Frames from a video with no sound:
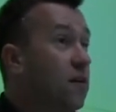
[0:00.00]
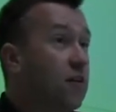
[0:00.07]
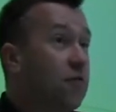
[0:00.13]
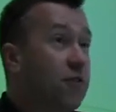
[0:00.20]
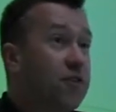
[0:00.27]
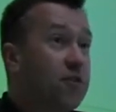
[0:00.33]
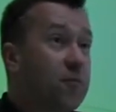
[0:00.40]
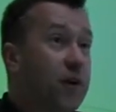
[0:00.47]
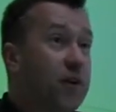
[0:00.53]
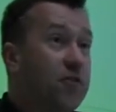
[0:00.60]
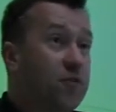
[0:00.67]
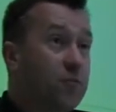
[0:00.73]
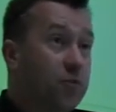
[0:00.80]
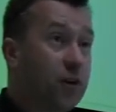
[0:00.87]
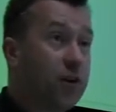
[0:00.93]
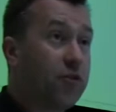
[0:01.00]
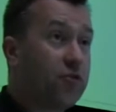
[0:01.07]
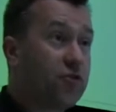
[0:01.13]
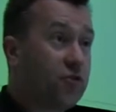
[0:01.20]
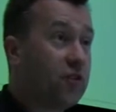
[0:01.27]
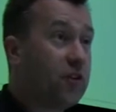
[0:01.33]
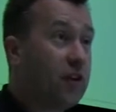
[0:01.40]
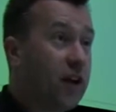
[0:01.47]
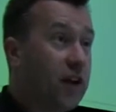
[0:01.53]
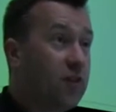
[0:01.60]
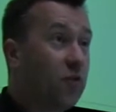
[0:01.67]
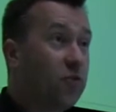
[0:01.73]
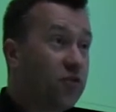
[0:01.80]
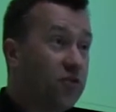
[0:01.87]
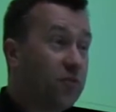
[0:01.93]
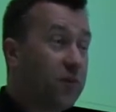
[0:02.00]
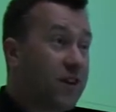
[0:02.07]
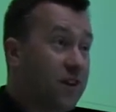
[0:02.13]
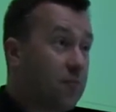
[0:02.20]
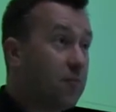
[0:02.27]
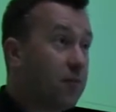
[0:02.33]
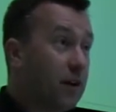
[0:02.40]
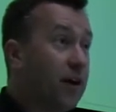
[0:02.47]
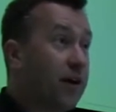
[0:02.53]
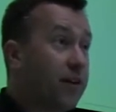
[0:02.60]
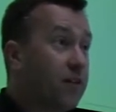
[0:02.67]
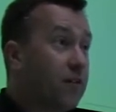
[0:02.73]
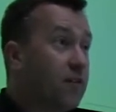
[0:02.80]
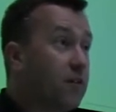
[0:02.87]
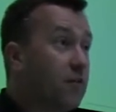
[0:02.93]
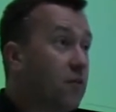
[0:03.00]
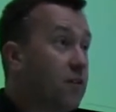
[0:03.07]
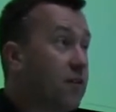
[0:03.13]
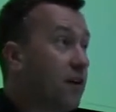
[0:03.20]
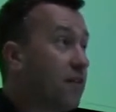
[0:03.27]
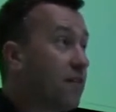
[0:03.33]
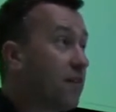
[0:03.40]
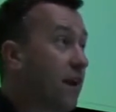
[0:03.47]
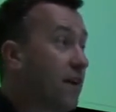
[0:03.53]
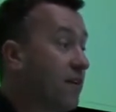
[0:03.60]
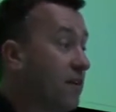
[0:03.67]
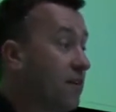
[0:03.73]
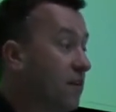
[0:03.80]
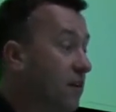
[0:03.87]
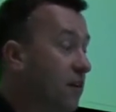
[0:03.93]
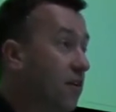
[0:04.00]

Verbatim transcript: a risk-based approach in order to be compliant with that standard.